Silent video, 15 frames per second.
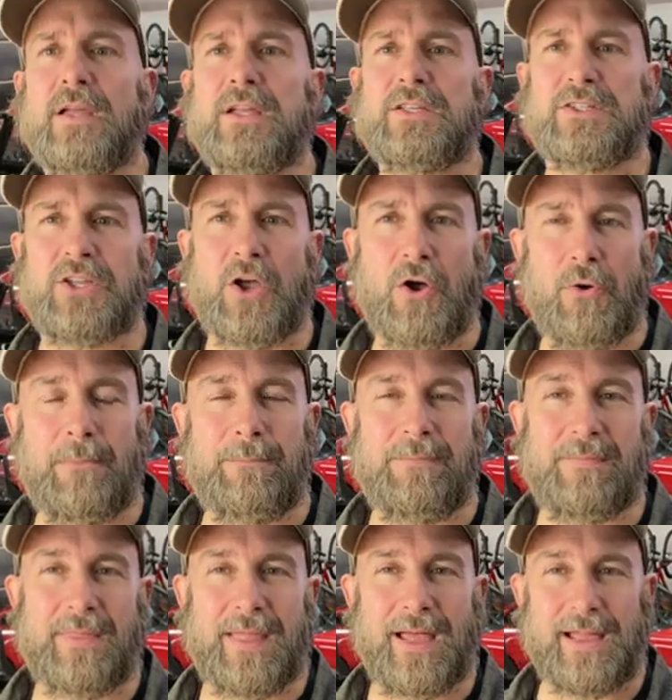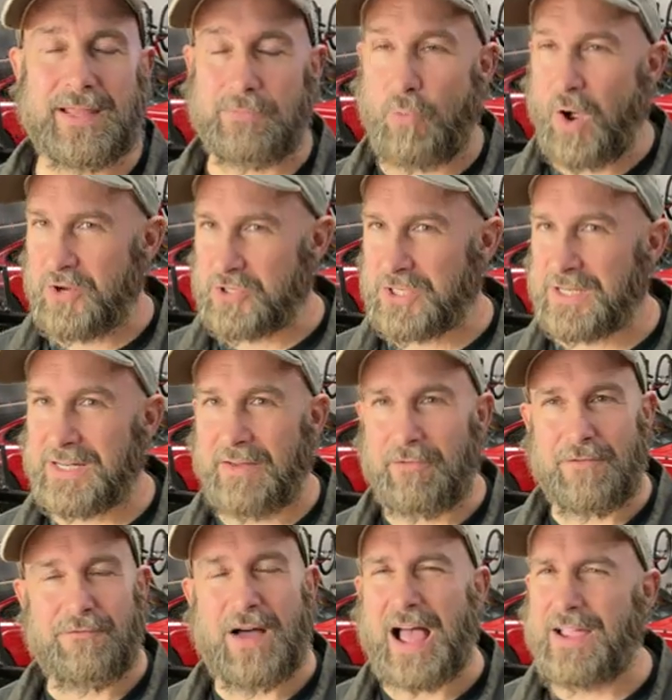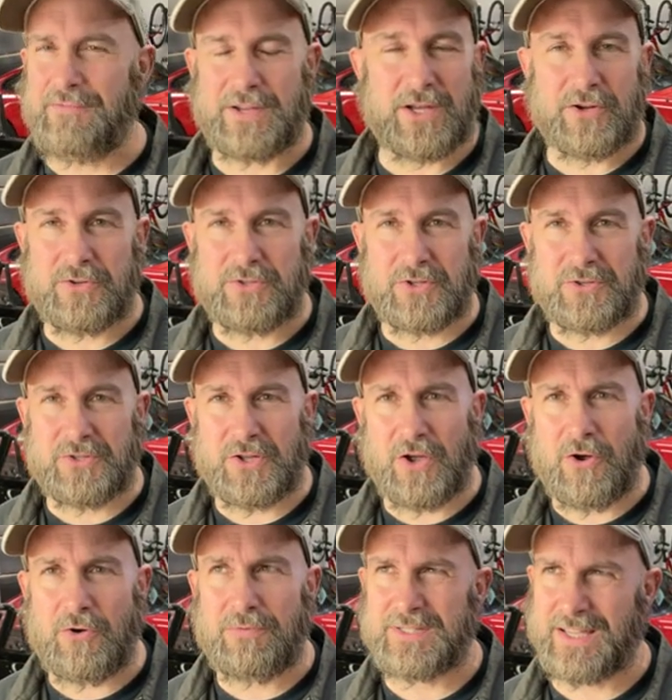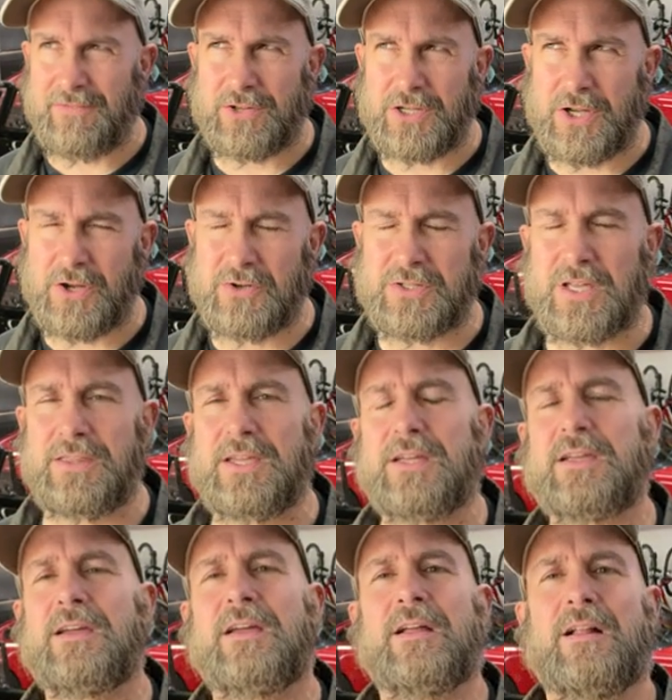So in Washington, every 5 years or so, 7 years, I think,